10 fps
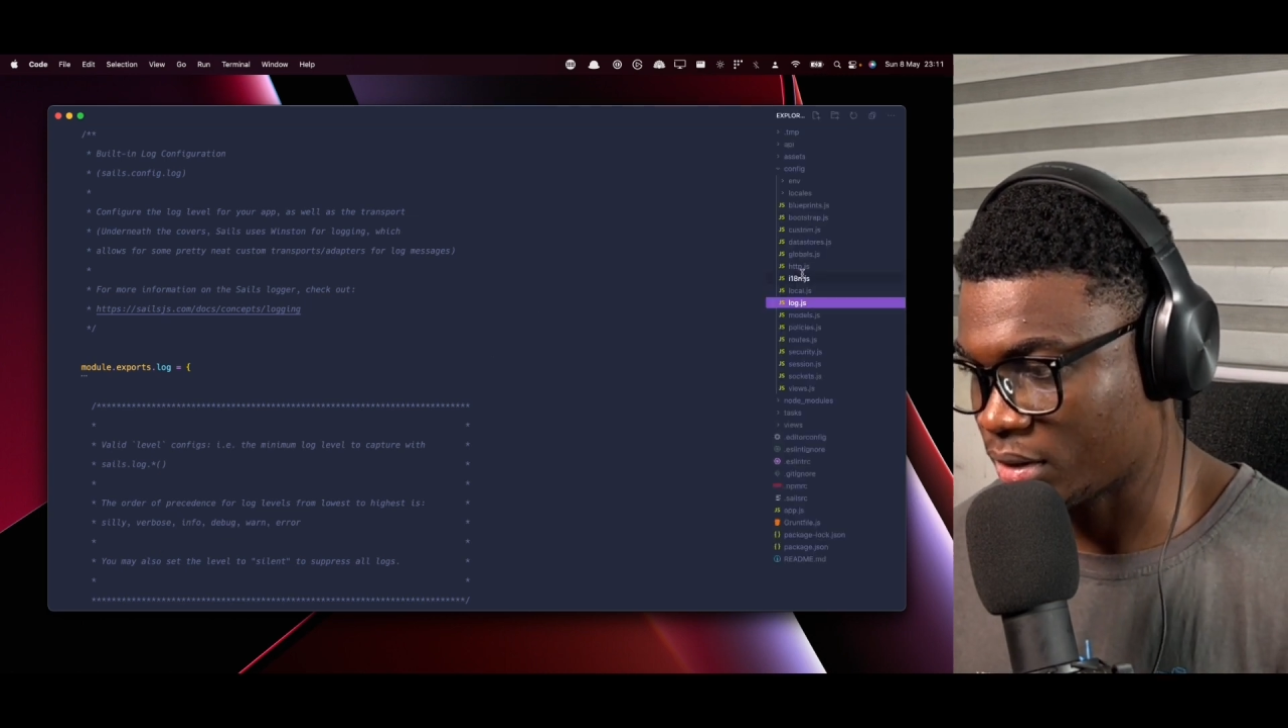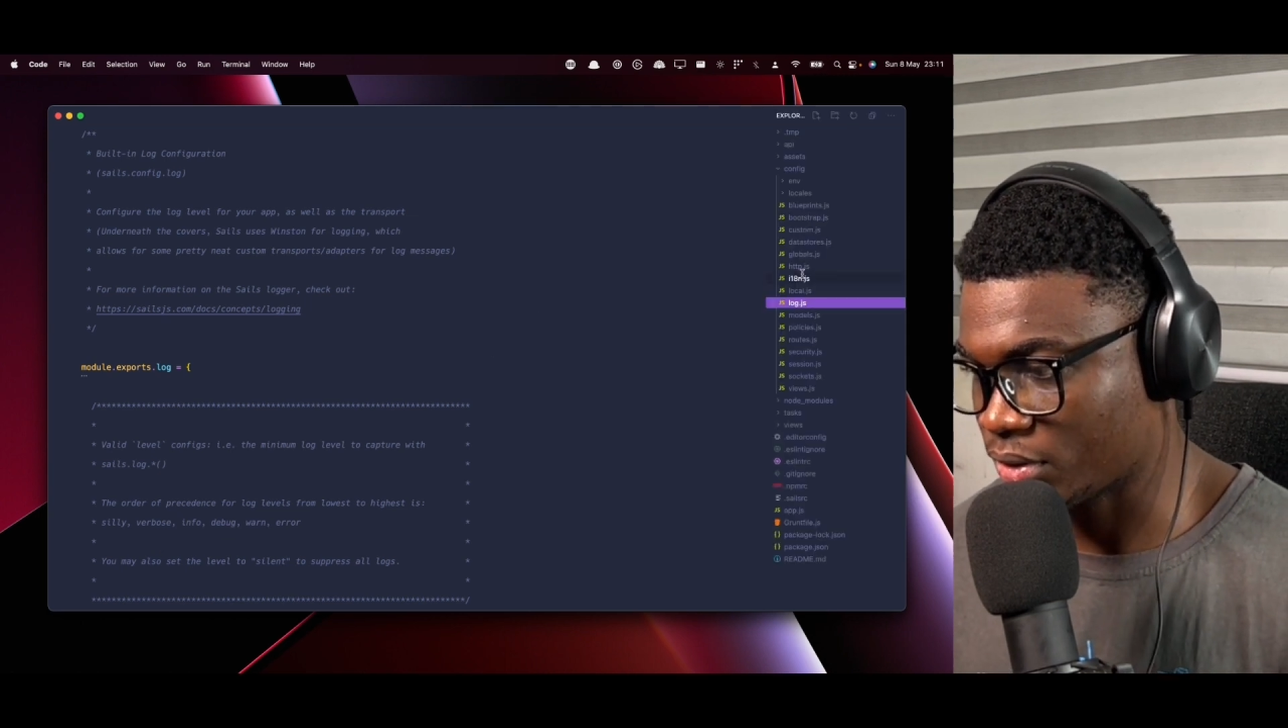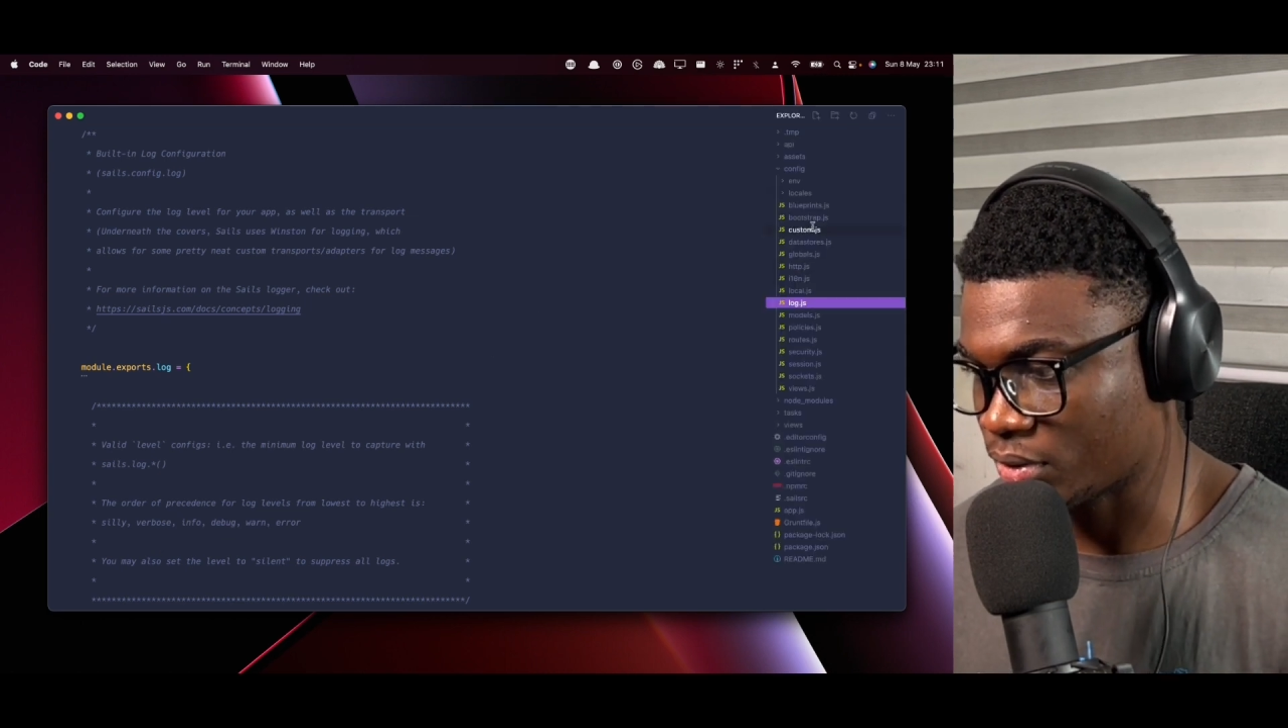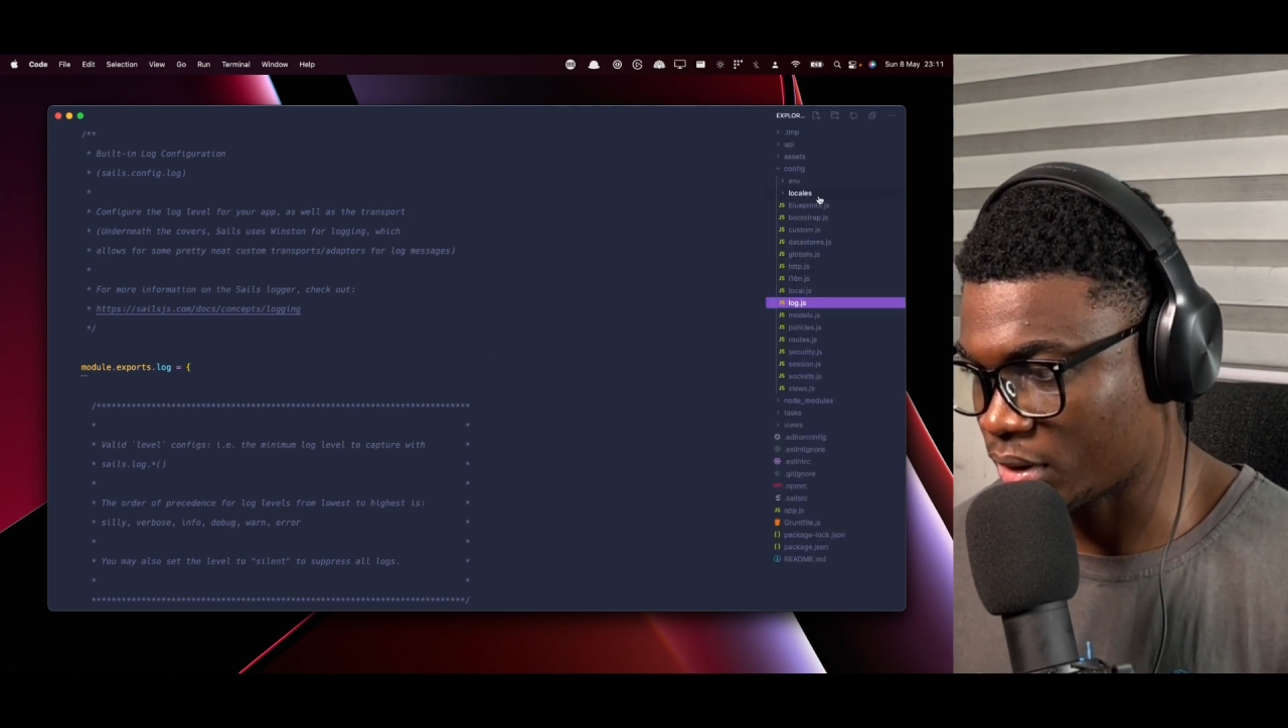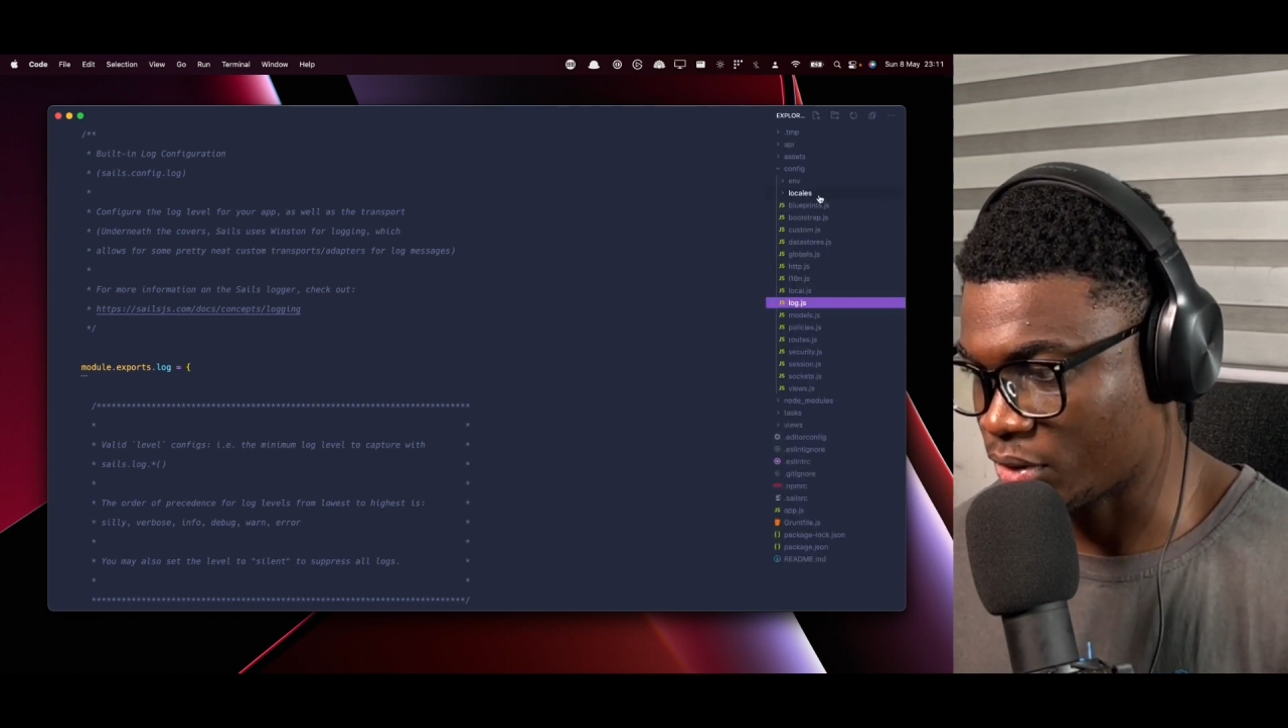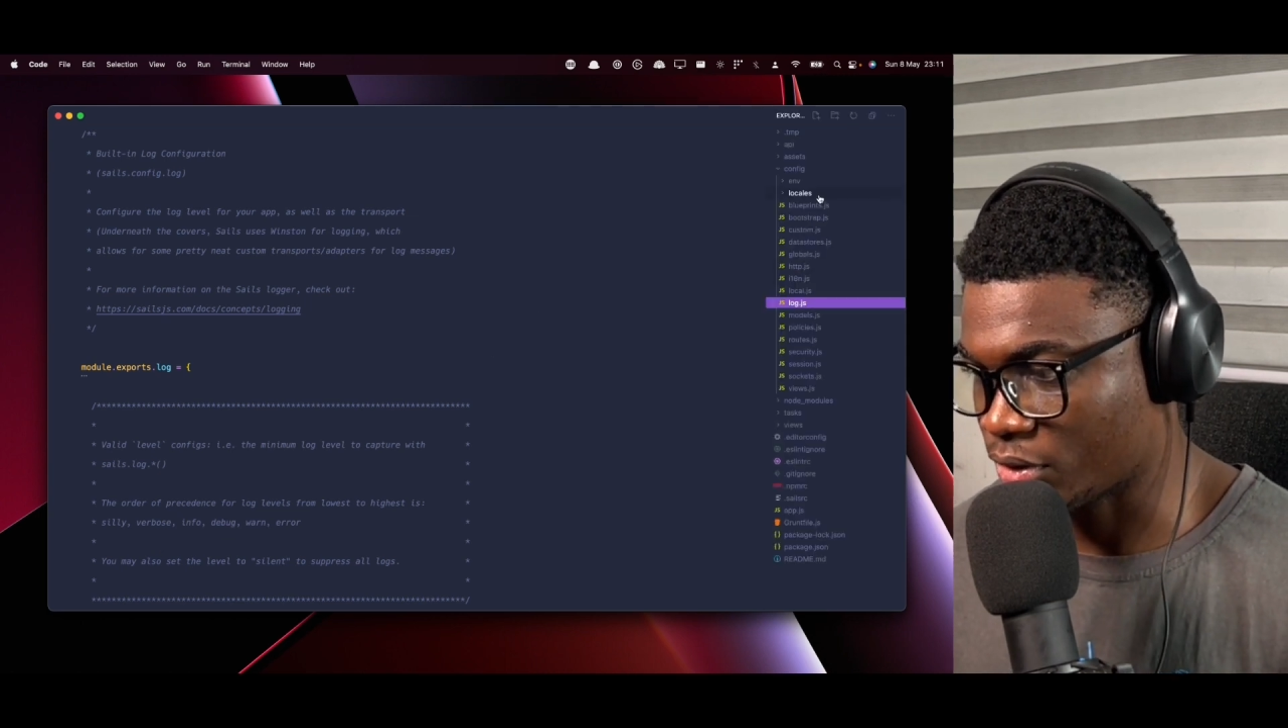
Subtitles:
under your